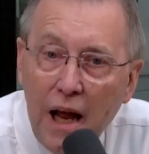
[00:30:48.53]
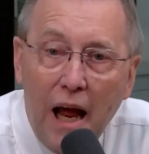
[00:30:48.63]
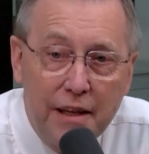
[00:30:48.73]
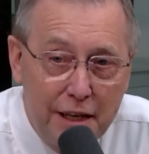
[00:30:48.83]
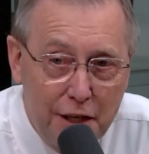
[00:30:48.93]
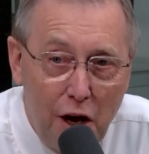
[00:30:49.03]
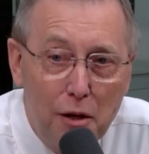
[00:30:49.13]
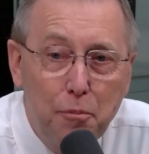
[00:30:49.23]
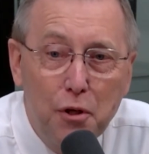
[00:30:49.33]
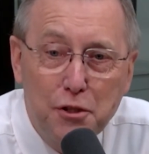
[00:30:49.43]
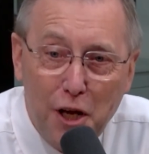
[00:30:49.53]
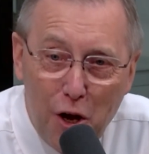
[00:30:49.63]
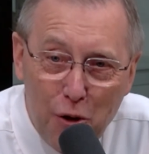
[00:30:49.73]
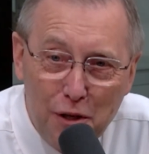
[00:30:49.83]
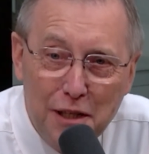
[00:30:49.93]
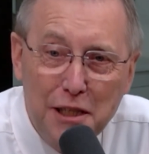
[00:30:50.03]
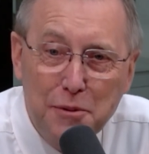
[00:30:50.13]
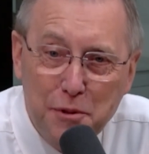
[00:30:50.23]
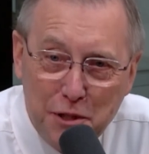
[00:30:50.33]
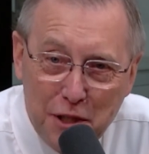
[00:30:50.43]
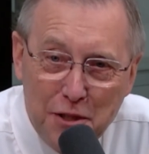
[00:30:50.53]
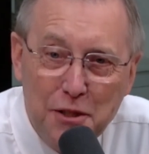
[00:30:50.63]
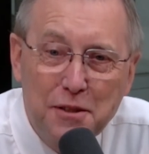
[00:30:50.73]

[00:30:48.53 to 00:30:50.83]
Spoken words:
Thank God put us all in these positions.